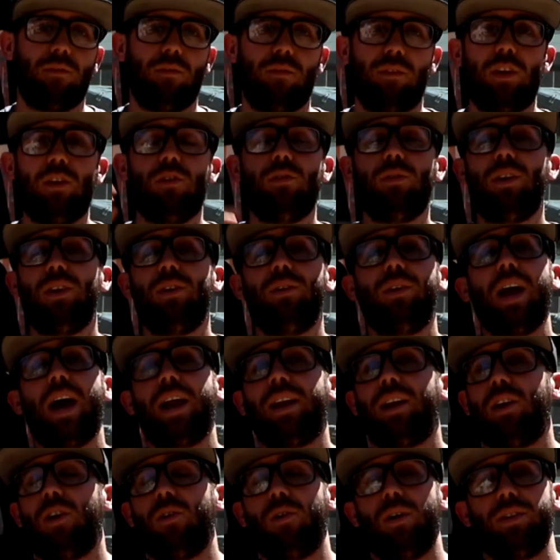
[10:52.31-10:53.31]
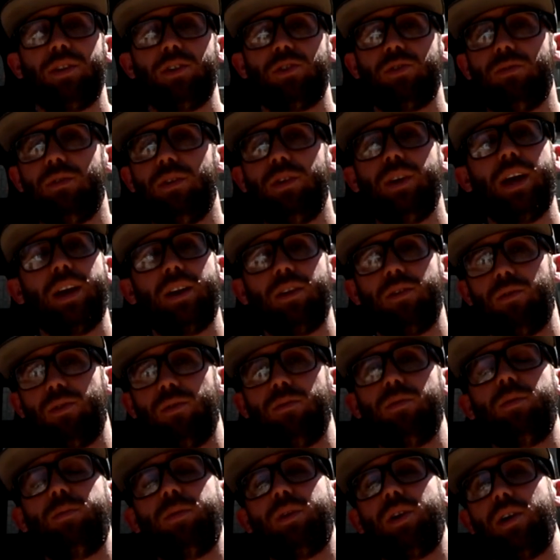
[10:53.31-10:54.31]
you got to go on the
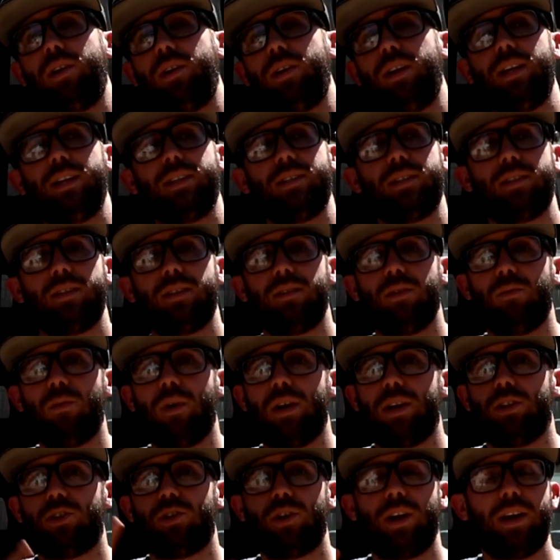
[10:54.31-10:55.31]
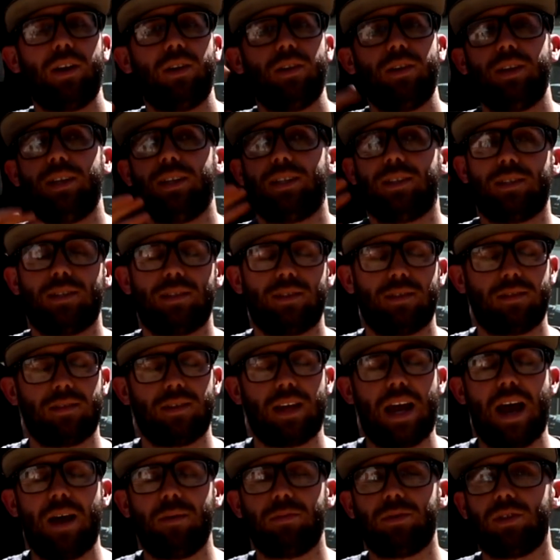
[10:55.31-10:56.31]
Rubicon. It's the one trail. It's
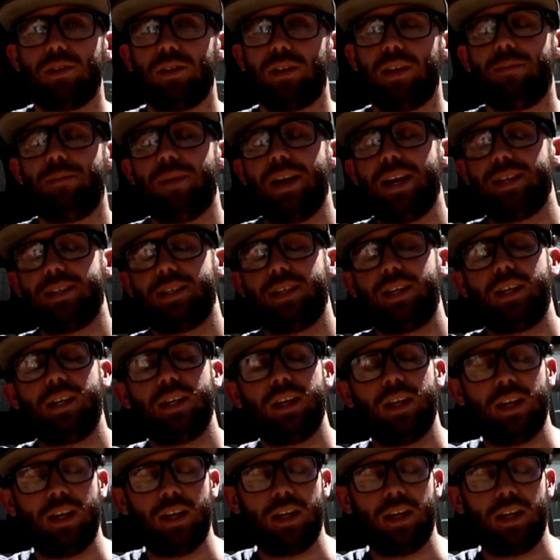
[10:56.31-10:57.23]
absolutely amazing.